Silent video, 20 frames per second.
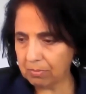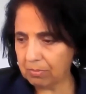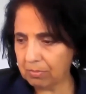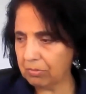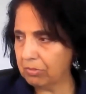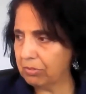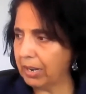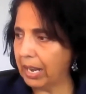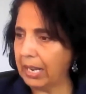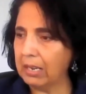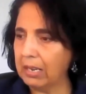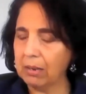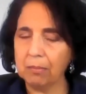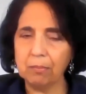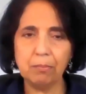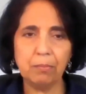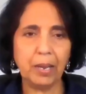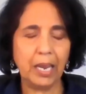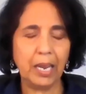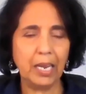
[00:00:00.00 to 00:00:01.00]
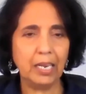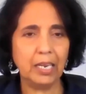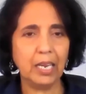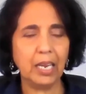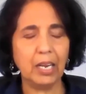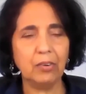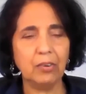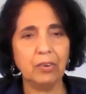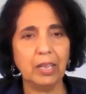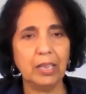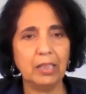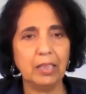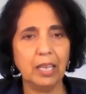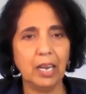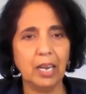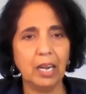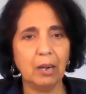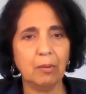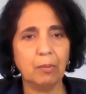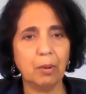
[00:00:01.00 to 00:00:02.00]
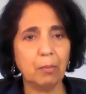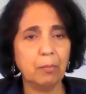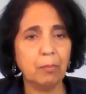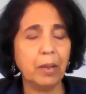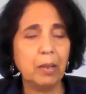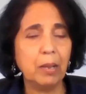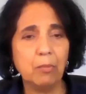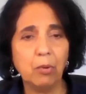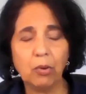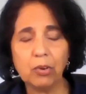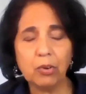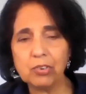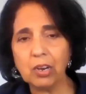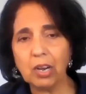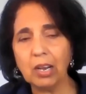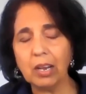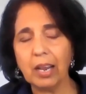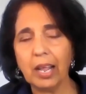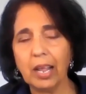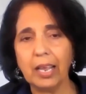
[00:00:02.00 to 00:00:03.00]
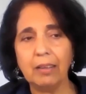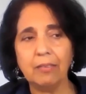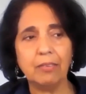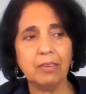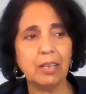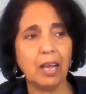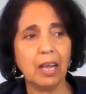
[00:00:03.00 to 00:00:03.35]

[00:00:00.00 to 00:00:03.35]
random pain here and there? About my emotional life?